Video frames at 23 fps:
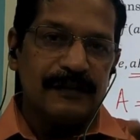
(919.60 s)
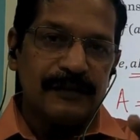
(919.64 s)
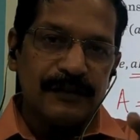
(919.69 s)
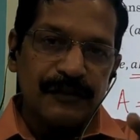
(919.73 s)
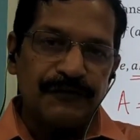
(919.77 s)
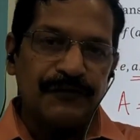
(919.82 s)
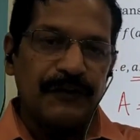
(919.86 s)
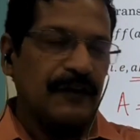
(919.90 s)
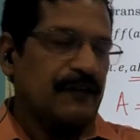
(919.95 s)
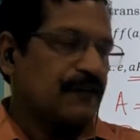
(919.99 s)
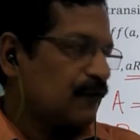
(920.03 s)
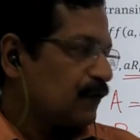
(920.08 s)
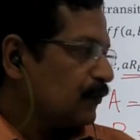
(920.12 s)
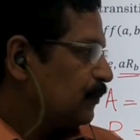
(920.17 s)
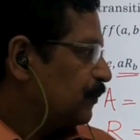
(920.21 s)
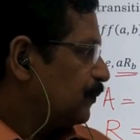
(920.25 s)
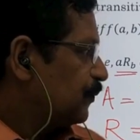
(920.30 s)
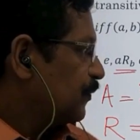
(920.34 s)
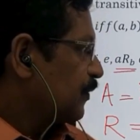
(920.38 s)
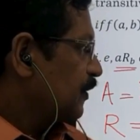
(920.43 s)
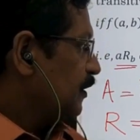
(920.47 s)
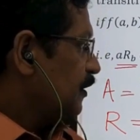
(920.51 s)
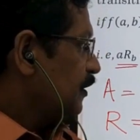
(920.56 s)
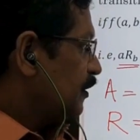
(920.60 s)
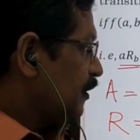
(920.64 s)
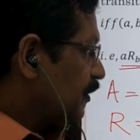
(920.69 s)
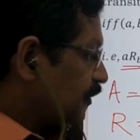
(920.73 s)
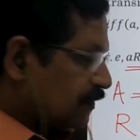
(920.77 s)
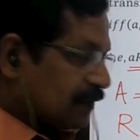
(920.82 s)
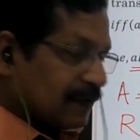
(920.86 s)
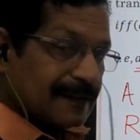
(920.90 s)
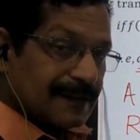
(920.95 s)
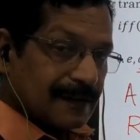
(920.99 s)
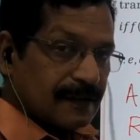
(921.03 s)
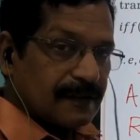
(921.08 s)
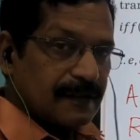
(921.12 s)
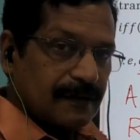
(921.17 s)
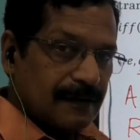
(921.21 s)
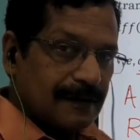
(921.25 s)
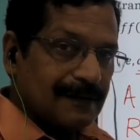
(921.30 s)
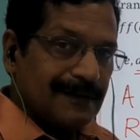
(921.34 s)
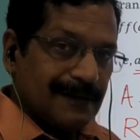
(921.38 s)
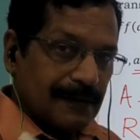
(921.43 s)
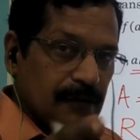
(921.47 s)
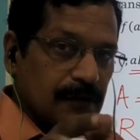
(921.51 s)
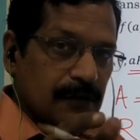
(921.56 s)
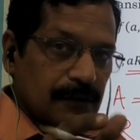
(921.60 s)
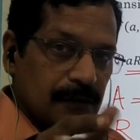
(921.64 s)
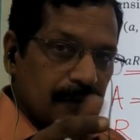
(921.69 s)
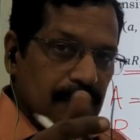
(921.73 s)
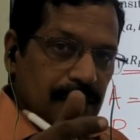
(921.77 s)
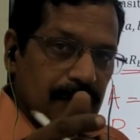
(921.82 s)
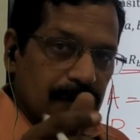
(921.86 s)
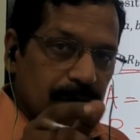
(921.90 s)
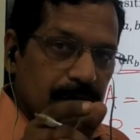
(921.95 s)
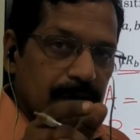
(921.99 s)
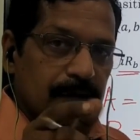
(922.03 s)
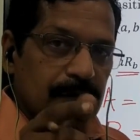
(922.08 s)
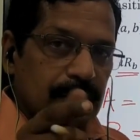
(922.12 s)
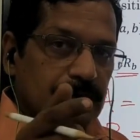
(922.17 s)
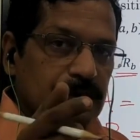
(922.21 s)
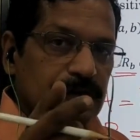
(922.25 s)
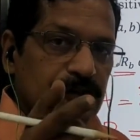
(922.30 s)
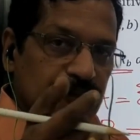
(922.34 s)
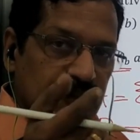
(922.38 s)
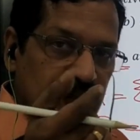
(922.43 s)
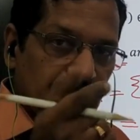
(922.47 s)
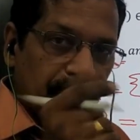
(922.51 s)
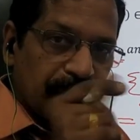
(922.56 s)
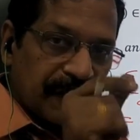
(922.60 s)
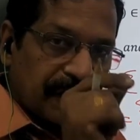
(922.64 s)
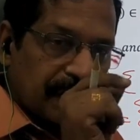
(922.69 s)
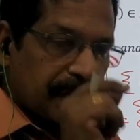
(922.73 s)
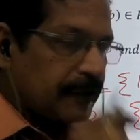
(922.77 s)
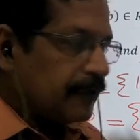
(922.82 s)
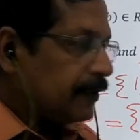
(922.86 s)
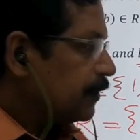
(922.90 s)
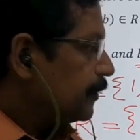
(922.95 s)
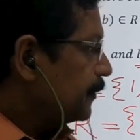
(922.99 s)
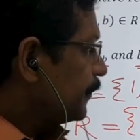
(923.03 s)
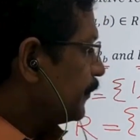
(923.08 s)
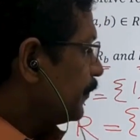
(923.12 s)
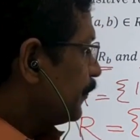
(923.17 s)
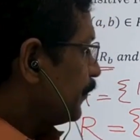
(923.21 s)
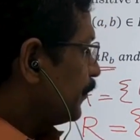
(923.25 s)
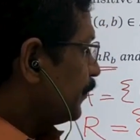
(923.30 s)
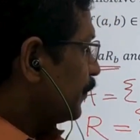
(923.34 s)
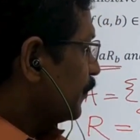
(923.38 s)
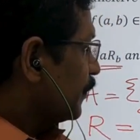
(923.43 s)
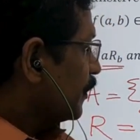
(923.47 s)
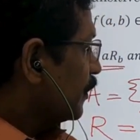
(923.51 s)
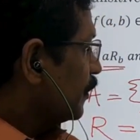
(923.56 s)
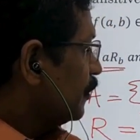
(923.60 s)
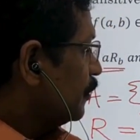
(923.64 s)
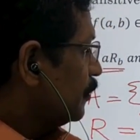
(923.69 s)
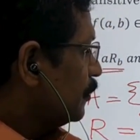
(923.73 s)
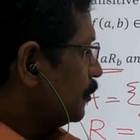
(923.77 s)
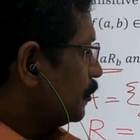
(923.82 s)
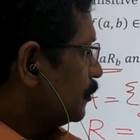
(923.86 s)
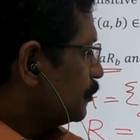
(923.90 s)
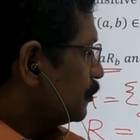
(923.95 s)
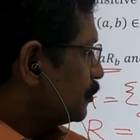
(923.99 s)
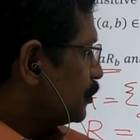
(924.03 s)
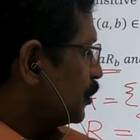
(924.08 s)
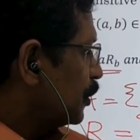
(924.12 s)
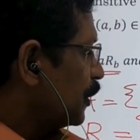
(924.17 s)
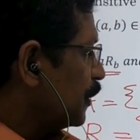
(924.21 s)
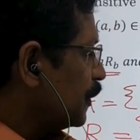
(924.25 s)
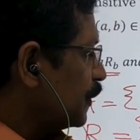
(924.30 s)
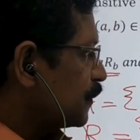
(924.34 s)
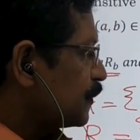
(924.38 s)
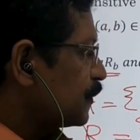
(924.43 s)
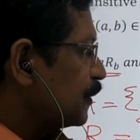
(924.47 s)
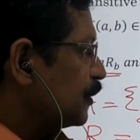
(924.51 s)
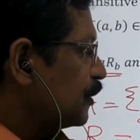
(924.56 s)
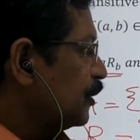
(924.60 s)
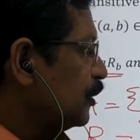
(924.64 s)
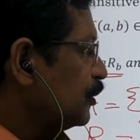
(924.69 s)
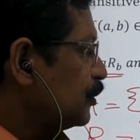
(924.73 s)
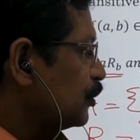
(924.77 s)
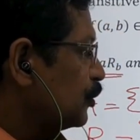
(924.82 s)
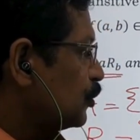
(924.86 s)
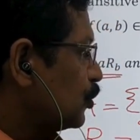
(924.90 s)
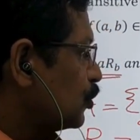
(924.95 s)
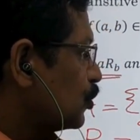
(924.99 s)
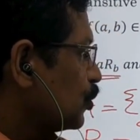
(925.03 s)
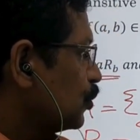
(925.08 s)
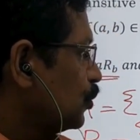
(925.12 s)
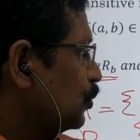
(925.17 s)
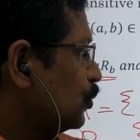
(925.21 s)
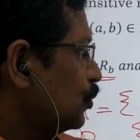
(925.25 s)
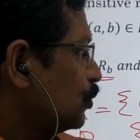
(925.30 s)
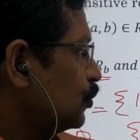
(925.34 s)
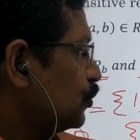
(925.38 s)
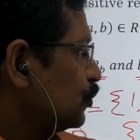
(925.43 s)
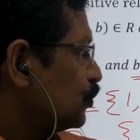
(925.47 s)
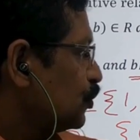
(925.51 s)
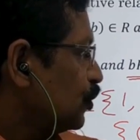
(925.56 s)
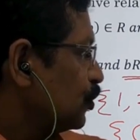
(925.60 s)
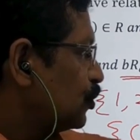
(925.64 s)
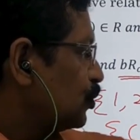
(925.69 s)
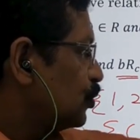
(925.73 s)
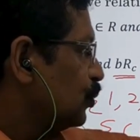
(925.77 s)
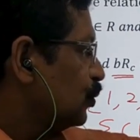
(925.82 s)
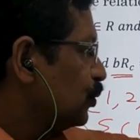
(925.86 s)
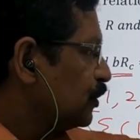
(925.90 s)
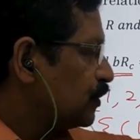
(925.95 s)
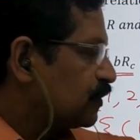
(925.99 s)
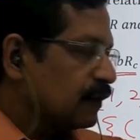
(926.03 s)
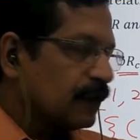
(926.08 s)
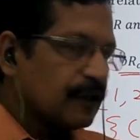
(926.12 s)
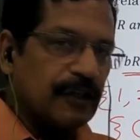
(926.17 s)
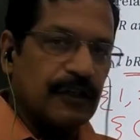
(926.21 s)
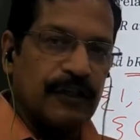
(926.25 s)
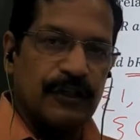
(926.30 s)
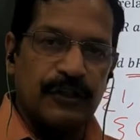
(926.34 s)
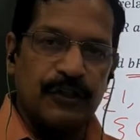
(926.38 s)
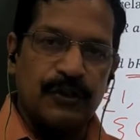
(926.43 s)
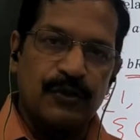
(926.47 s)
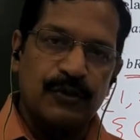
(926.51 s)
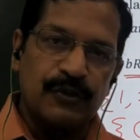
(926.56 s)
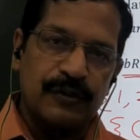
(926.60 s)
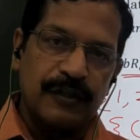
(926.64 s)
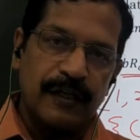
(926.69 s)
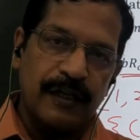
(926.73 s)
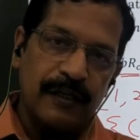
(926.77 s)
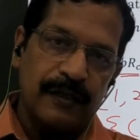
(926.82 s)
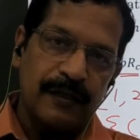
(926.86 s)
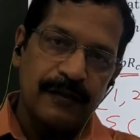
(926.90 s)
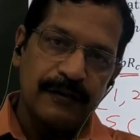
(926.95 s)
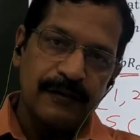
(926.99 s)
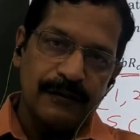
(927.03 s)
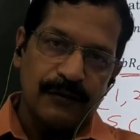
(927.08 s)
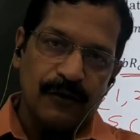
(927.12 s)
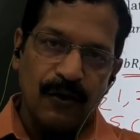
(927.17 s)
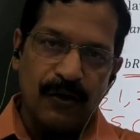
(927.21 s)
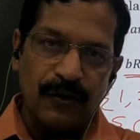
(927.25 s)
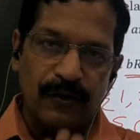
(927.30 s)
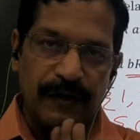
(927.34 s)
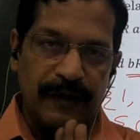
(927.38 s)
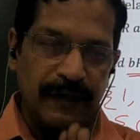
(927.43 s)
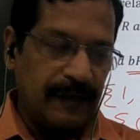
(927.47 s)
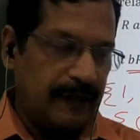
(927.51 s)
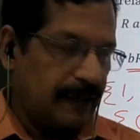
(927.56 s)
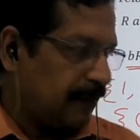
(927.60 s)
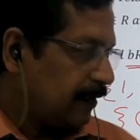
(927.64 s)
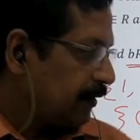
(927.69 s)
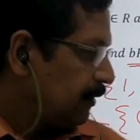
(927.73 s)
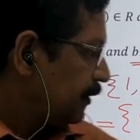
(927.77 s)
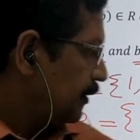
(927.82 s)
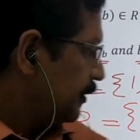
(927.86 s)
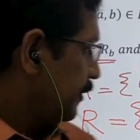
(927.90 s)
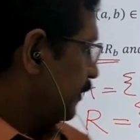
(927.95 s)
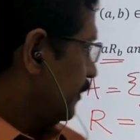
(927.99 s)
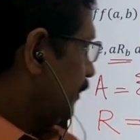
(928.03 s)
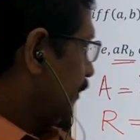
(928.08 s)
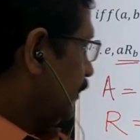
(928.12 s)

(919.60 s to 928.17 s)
reflexive. Is it symmetric? 3 is related to 2. So 2 is related to 3. Okay.